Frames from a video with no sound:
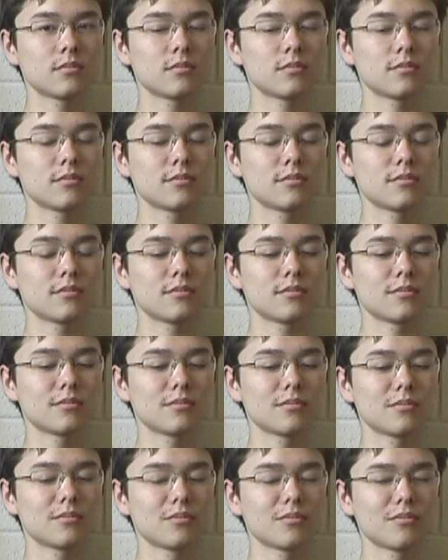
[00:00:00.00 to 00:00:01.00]

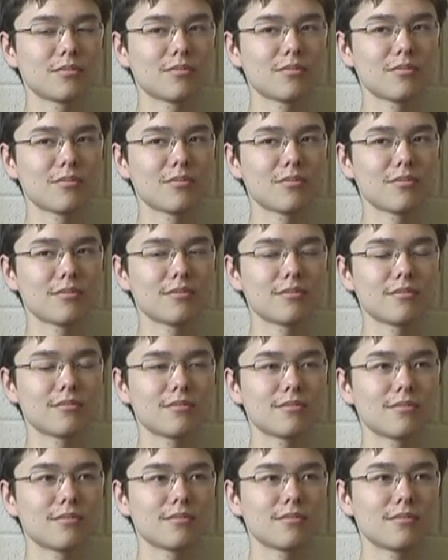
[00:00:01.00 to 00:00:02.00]

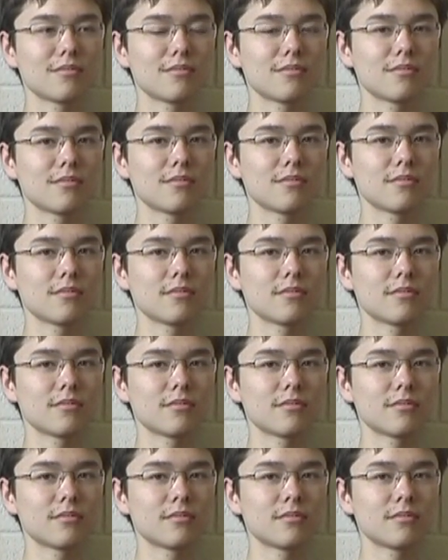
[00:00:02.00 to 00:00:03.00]

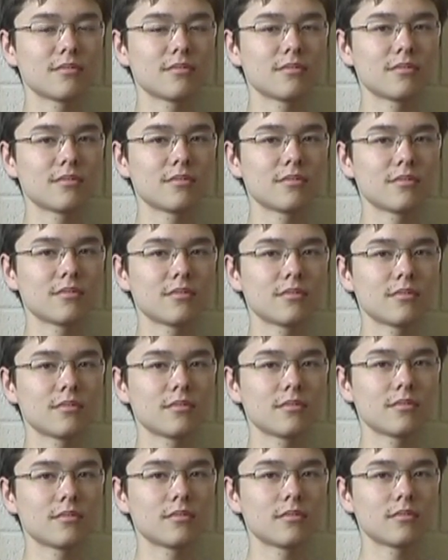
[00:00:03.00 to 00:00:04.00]

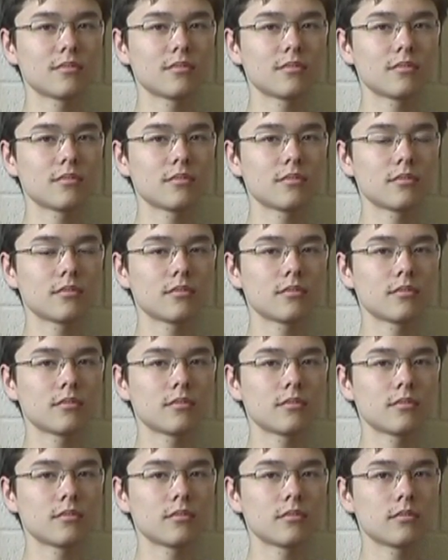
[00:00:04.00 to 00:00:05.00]

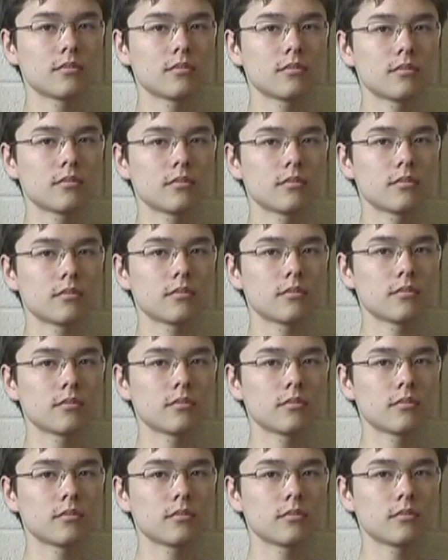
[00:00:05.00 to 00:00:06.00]

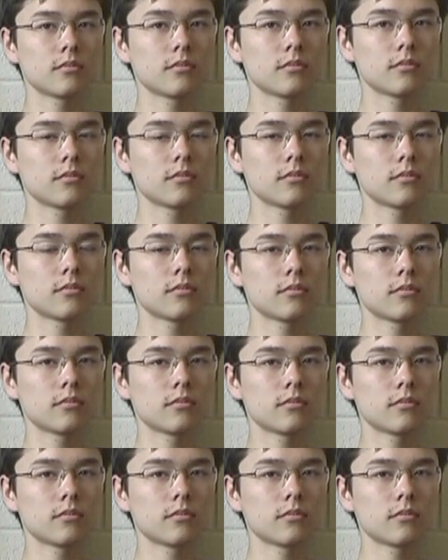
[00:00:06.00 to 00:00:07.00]

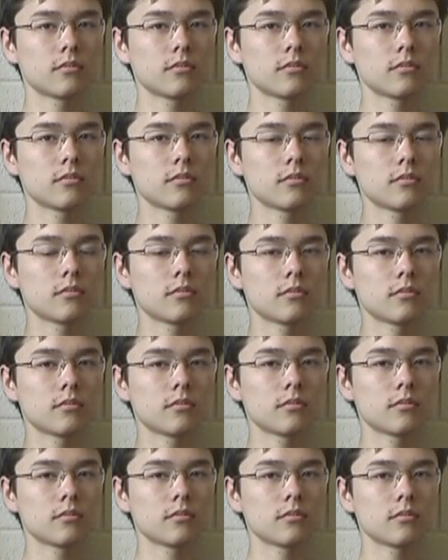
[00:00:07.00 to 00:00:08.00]

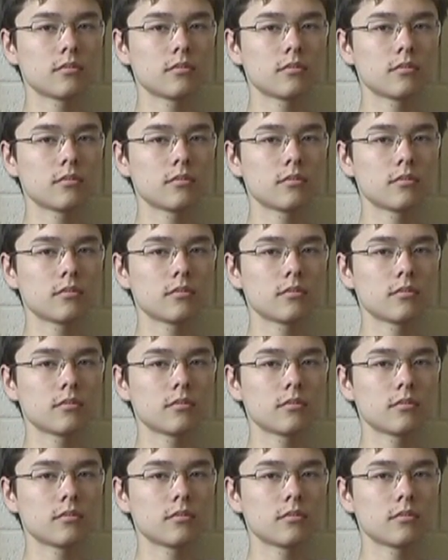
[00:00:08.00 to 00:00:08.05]
This person isn't speaking.